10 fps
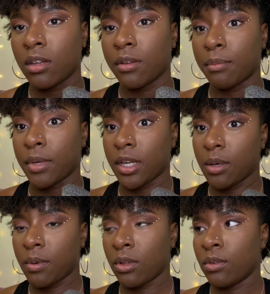
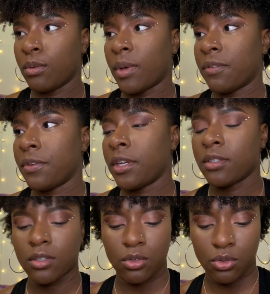makeup all over my
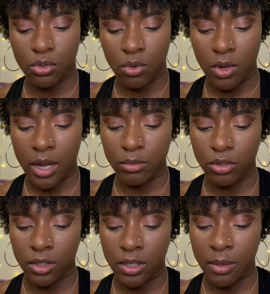face, so I'm
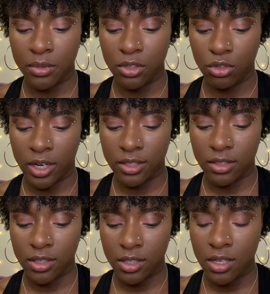gonna try to
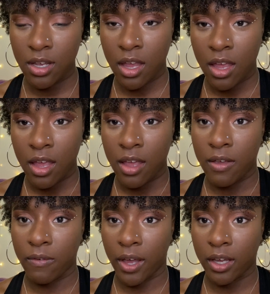see
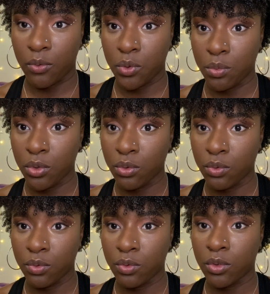if I can
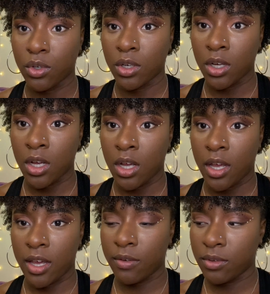remove
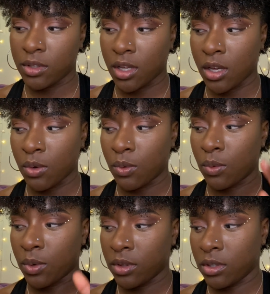everything
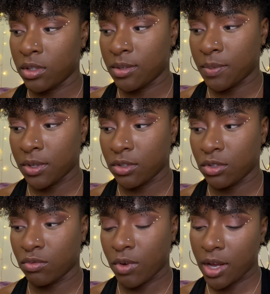with this
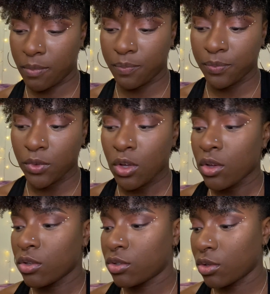sponge, right?
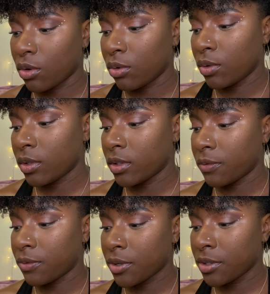So the
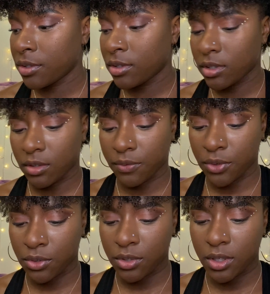first
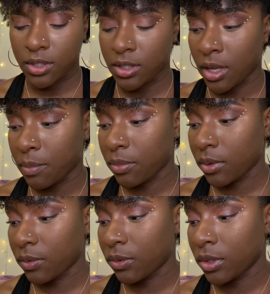step
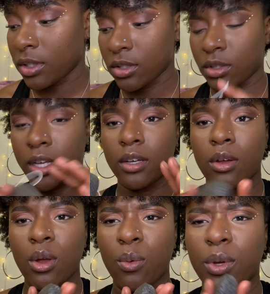for this, like
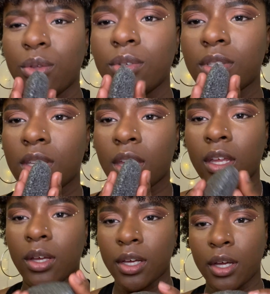when you see
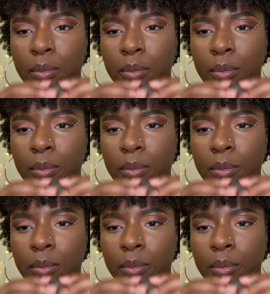it, it comes